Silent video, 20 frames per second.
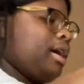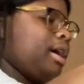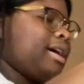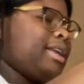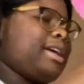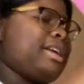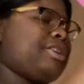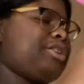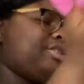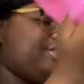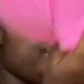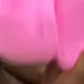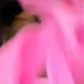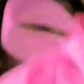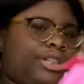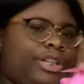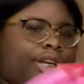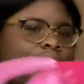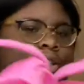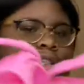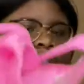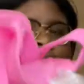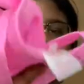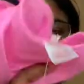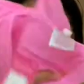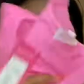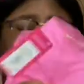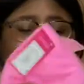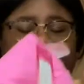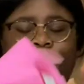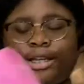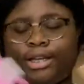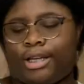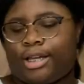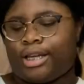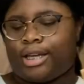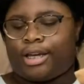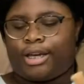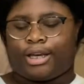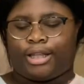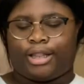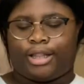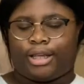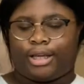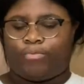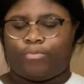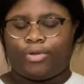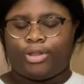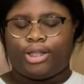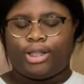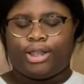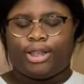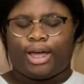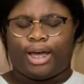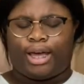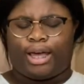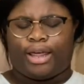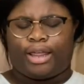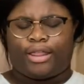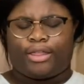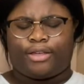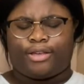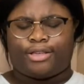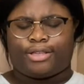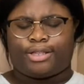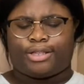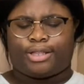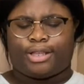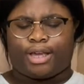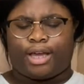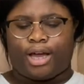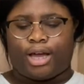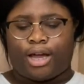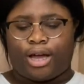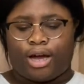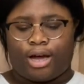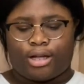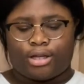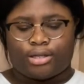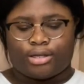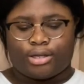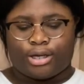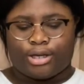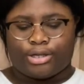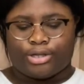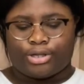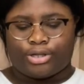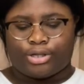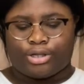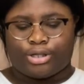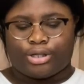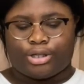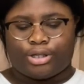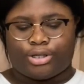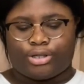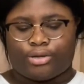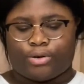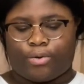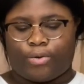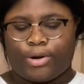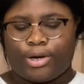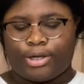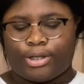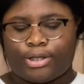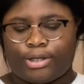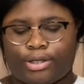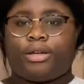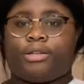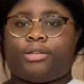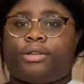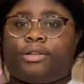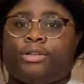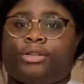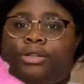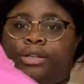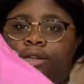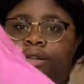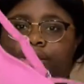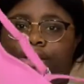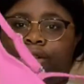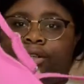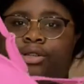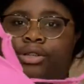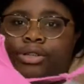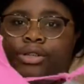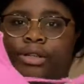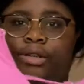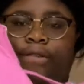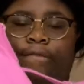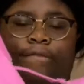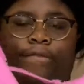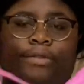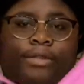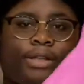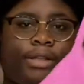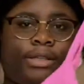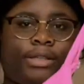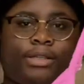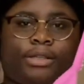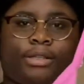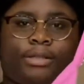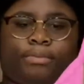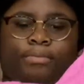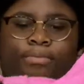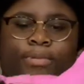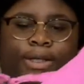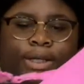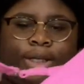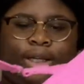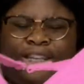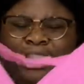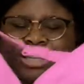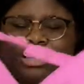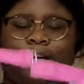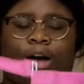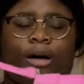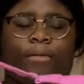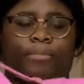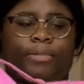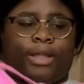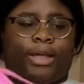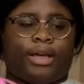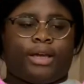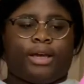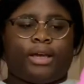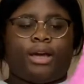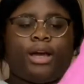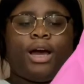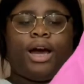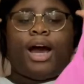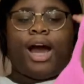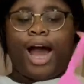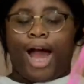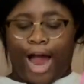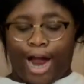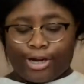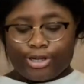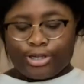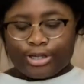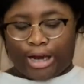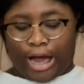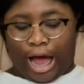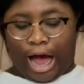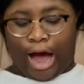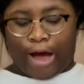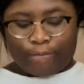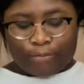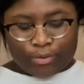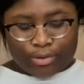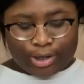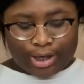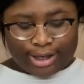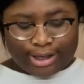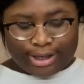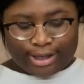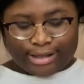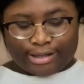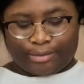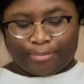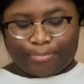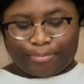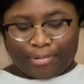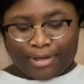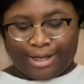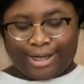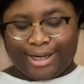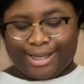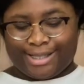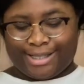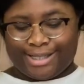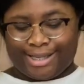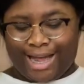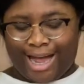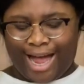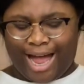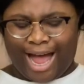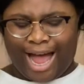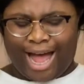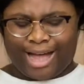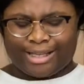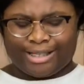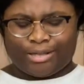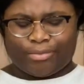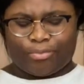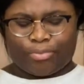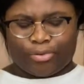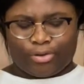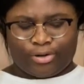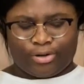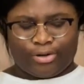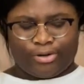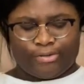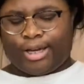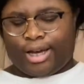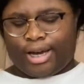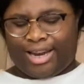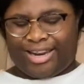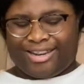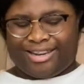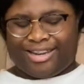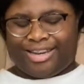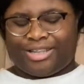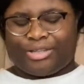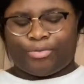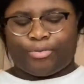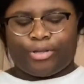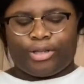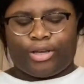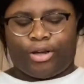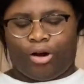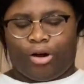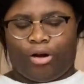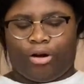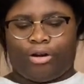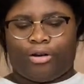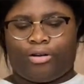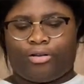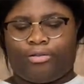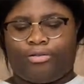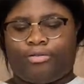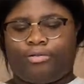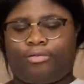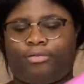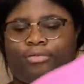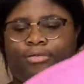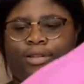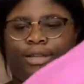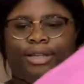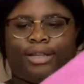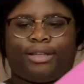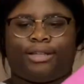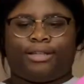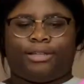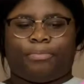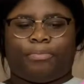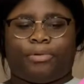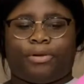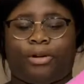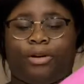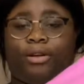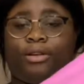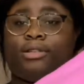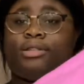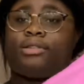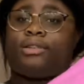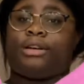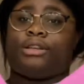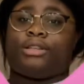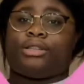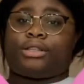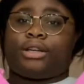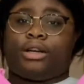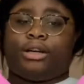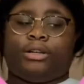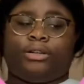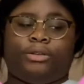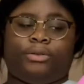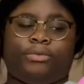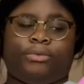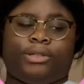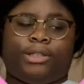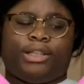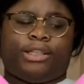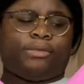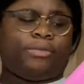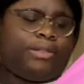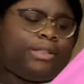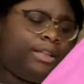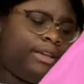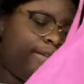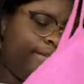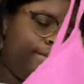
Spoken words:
and I just exchanged it because I didn't like really like this thing I got. So I just, these shorts. So I just exchanged it for this bikini top thing. I actually have one like this, but it's not as supportive and it's really hard like to put on, so I just got a new one. This was like